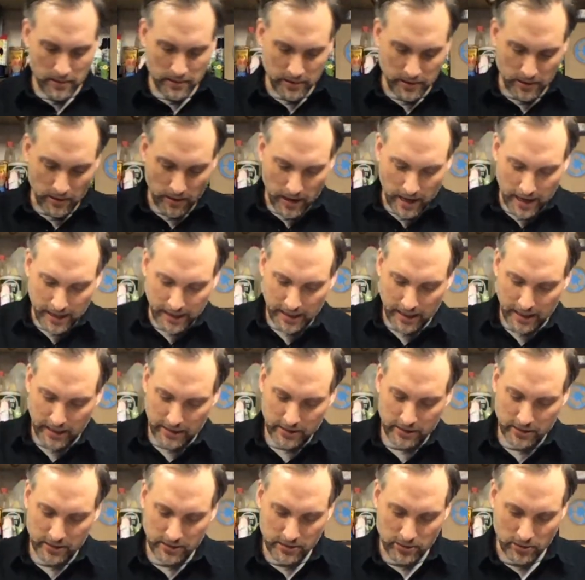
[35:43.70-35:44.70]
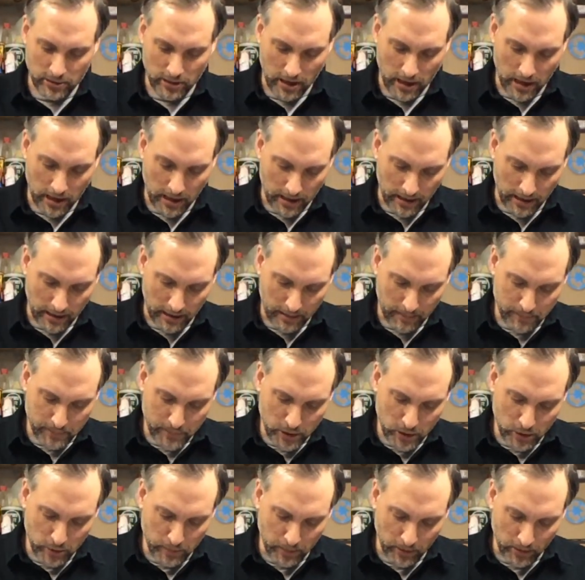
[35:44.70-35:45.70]
so I can just draw a
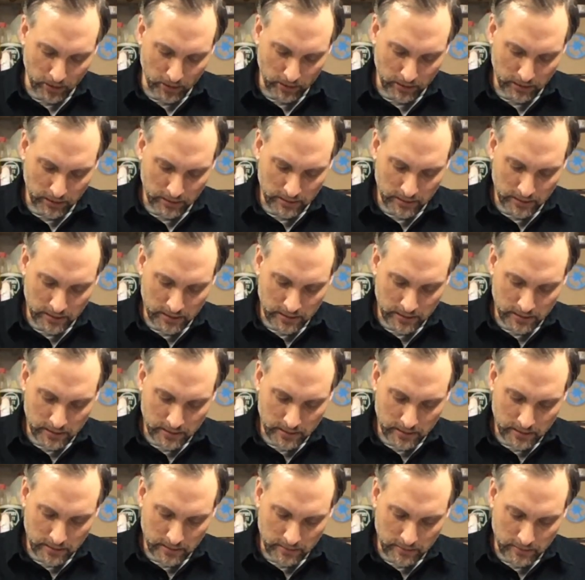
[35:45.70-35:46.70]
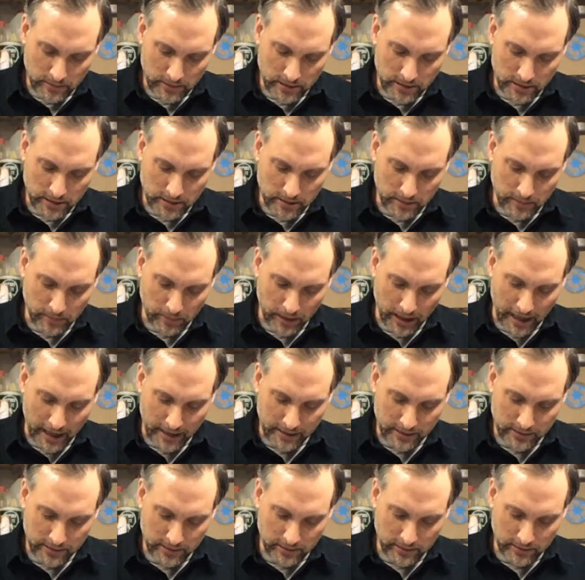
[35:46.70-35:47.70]
pupil, which is the black
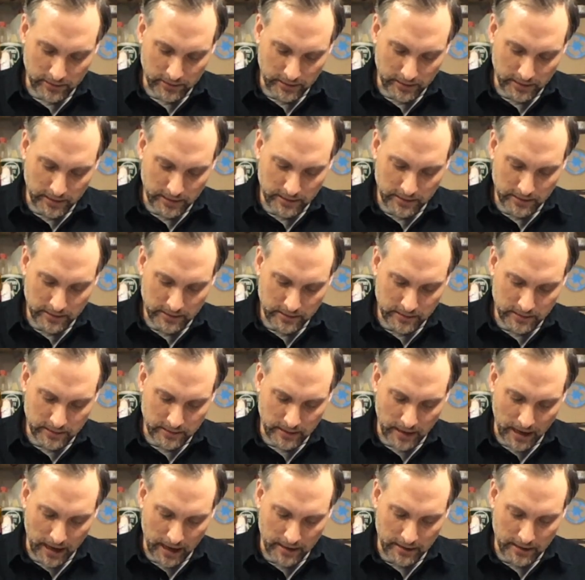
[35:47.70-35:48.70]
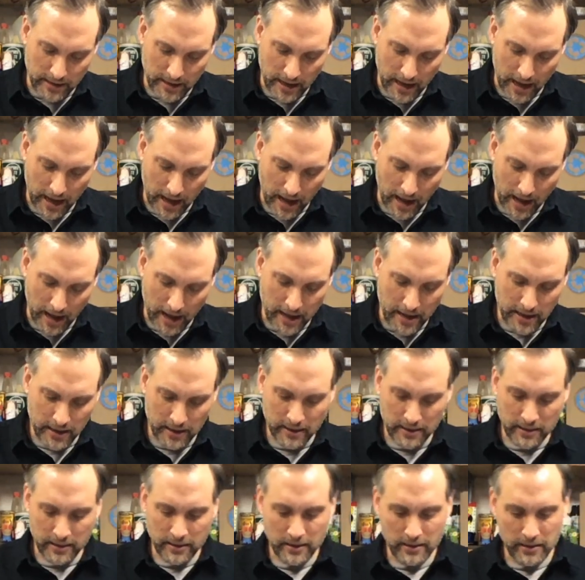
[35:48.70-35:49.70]
circle inside the eye.
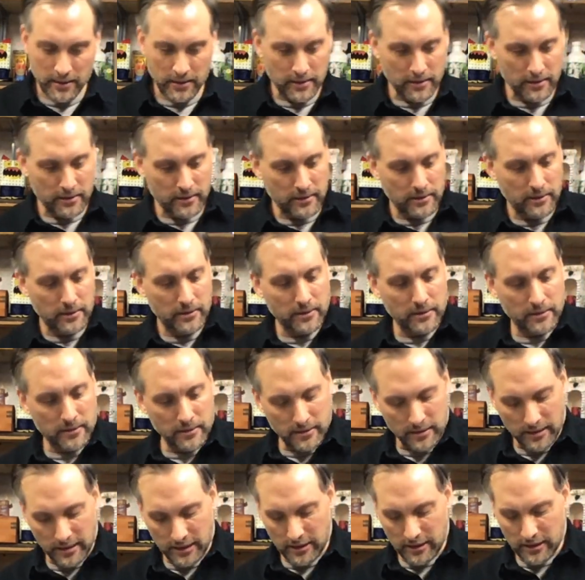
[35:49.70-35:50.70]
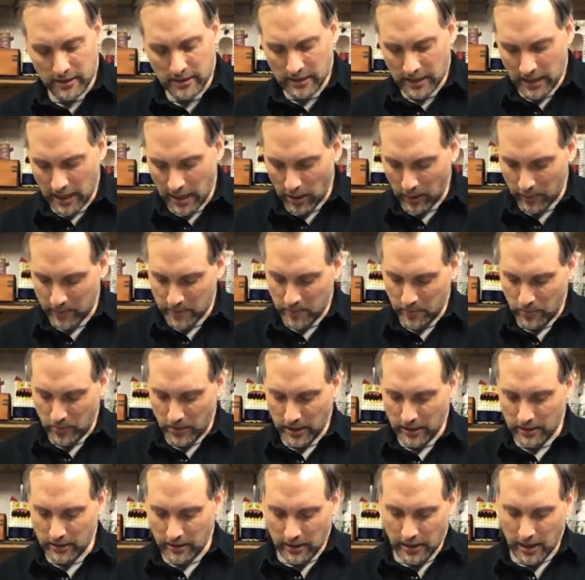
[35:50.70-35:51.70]
And this helps
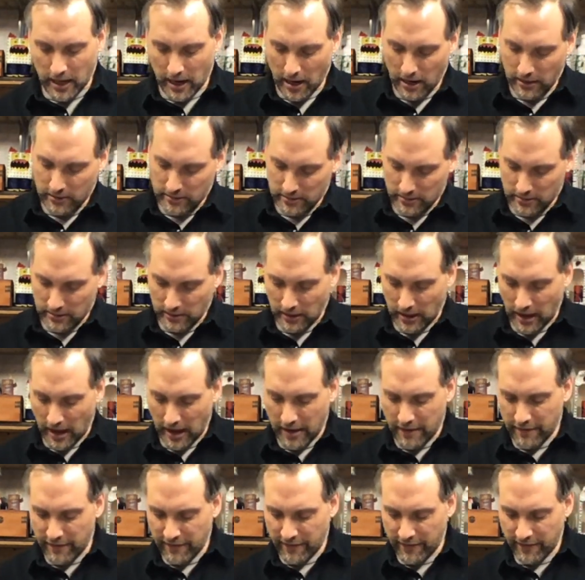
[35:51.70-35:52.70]
bring the character to life.